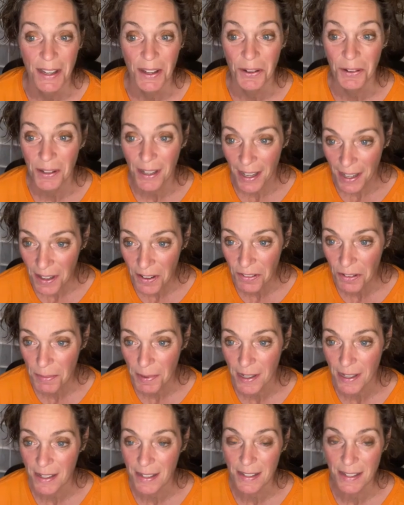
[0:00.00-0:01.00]
Okay,
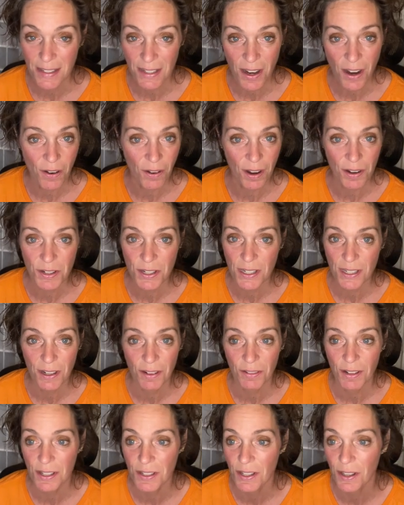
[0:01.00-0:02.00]
everybody, so I'll just get
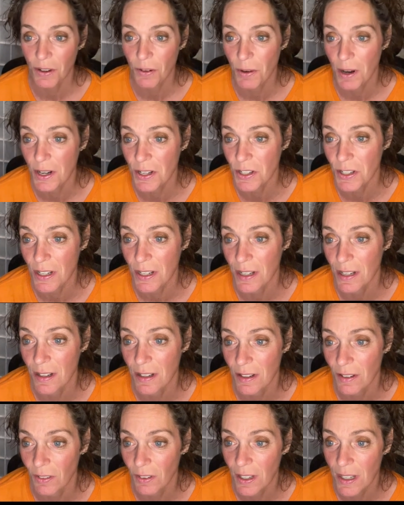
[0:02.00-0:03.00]
right to the question
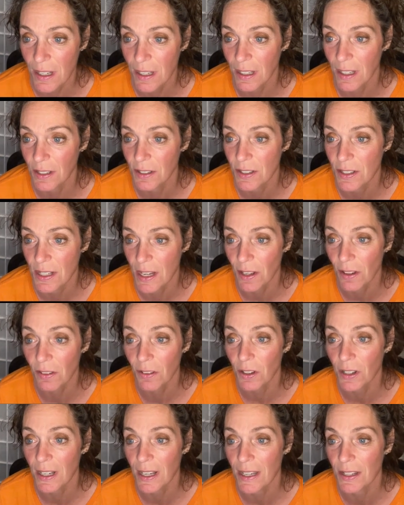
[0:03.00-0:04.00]
here. Lynn, can you take a
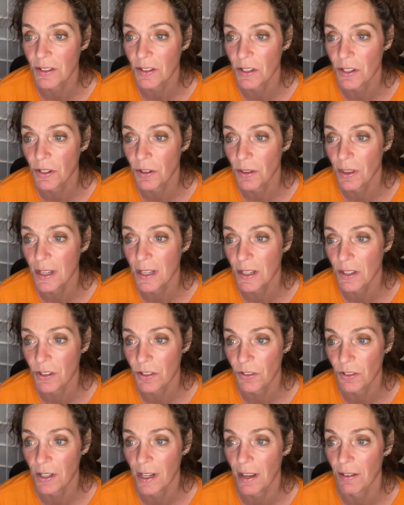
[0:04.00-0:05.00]
look into the
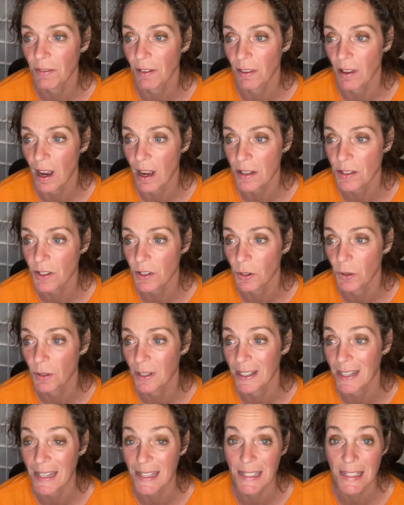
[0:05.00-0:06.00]
history of the lost,
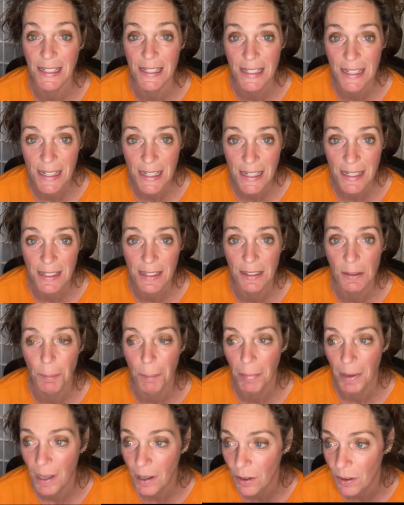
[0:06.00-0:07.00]
stolen, and seized
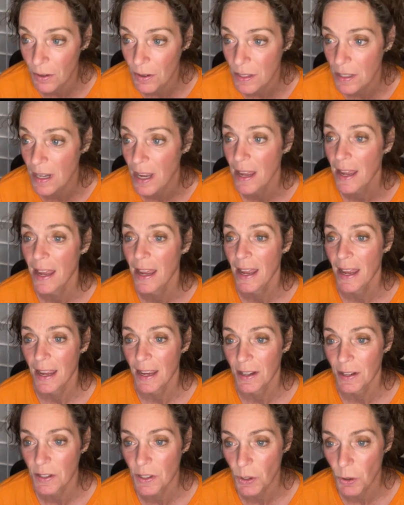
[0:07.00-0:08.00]
bells?
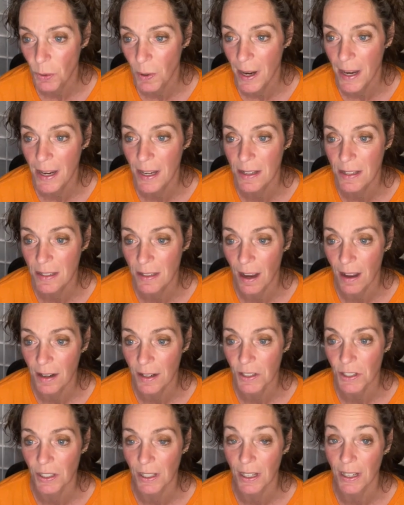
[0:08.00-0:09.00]
It is quite
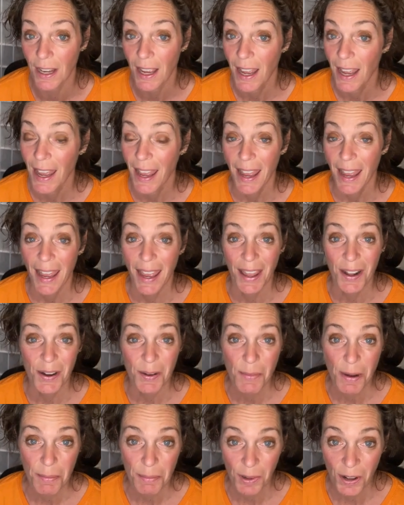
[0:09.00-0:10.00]
astonishing. And on
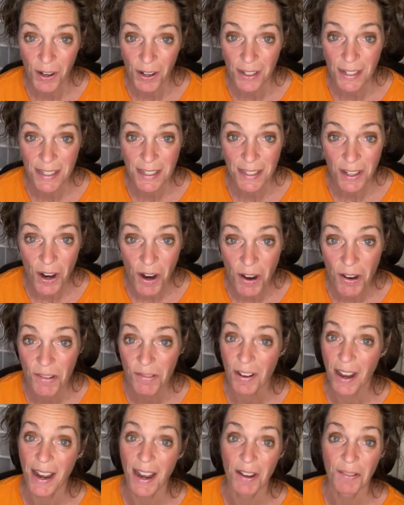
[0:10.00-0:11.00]
my blog itself,
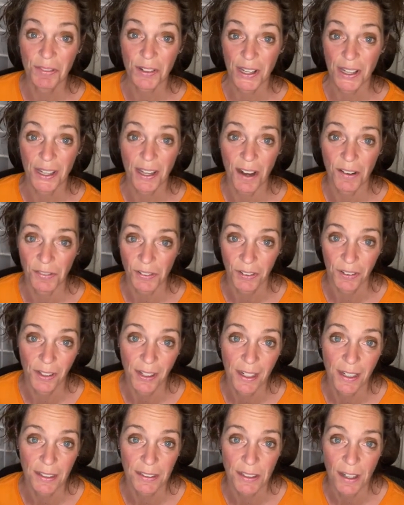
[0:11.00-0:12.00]
I have link after
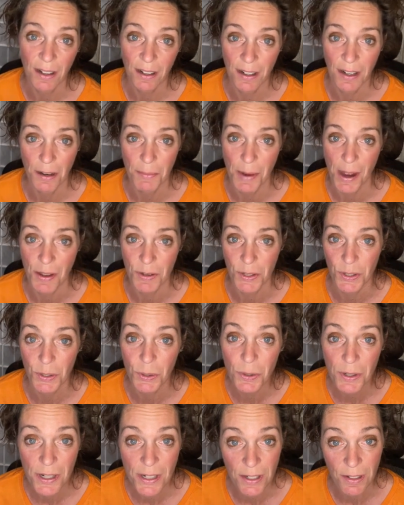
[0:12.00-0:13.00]
link talking about
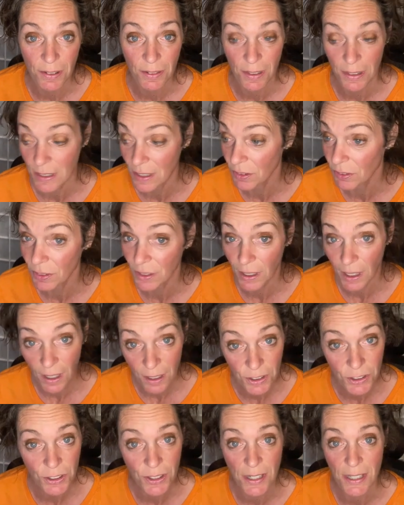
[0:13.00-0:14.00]
stories in different
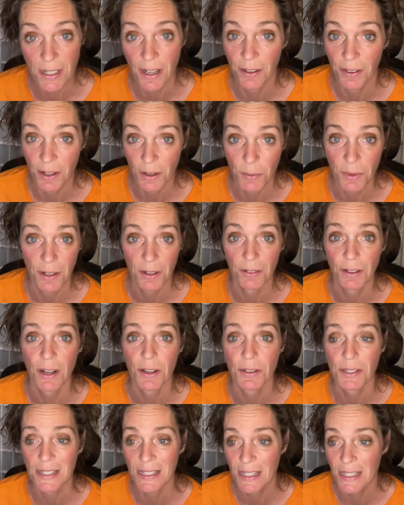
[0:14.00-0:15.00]
countries, how they went
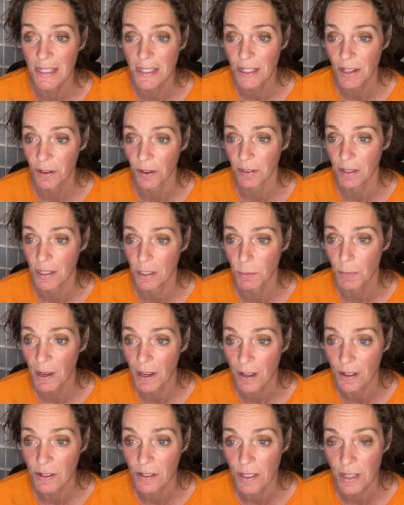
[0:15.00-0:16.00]
around seizing all these
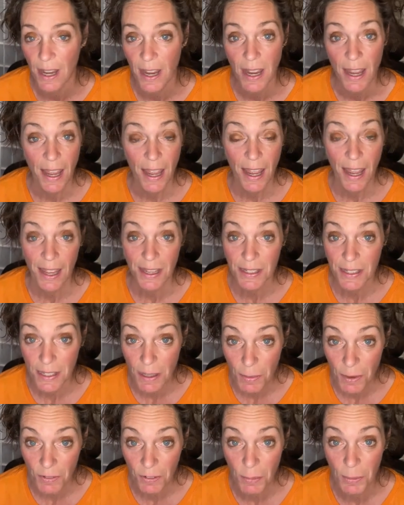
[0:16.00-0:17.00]
bells. And
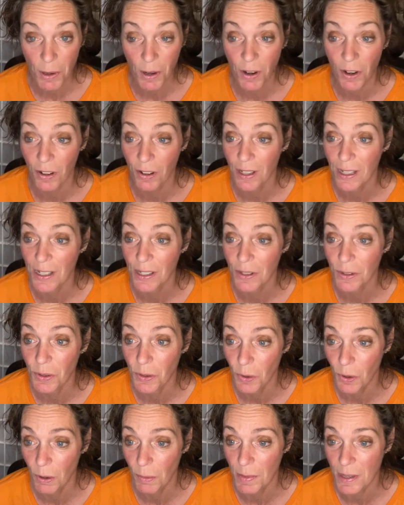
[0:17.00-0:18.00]
some of them are
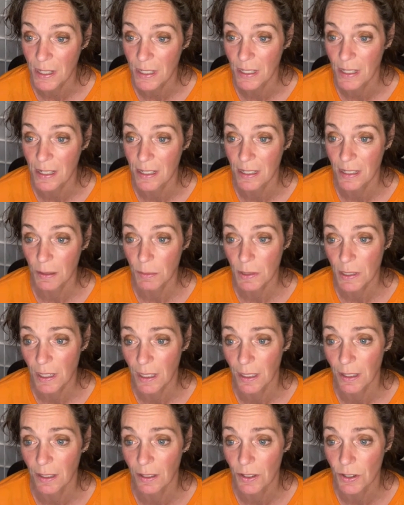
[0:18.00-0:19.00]
enormous. And it seems
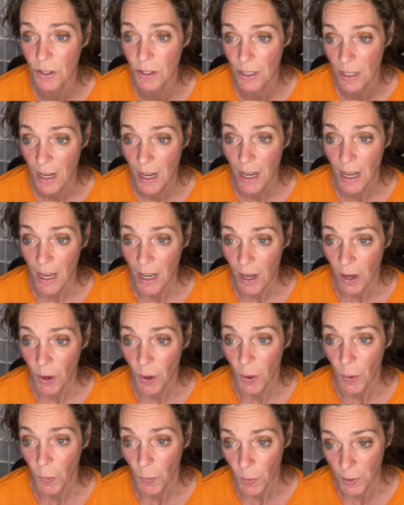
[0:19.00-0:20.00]
like there's
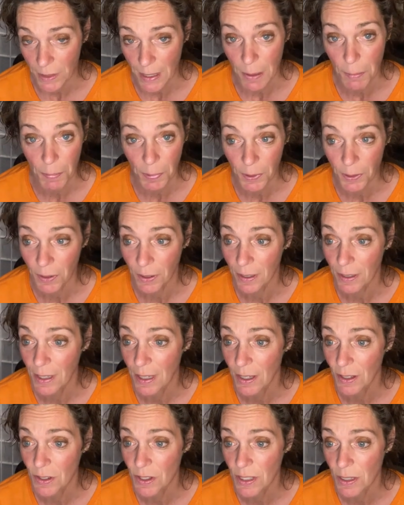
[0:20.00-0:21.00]
what they put on
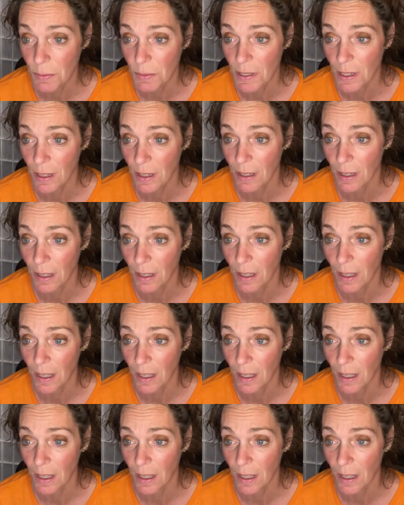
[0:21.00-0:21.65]
here. It seems like